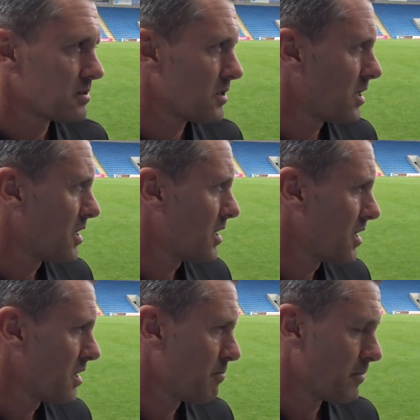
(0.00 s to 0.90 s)

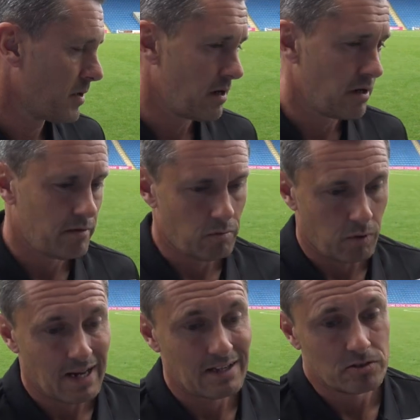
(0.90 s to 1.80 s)
and
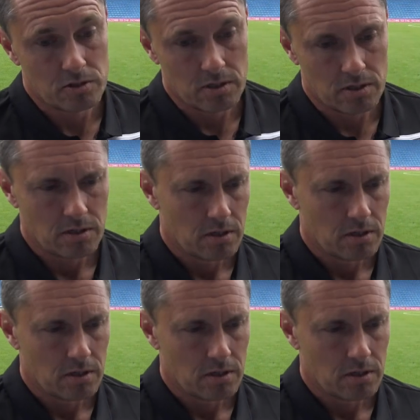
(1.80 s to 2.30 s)
we'll add to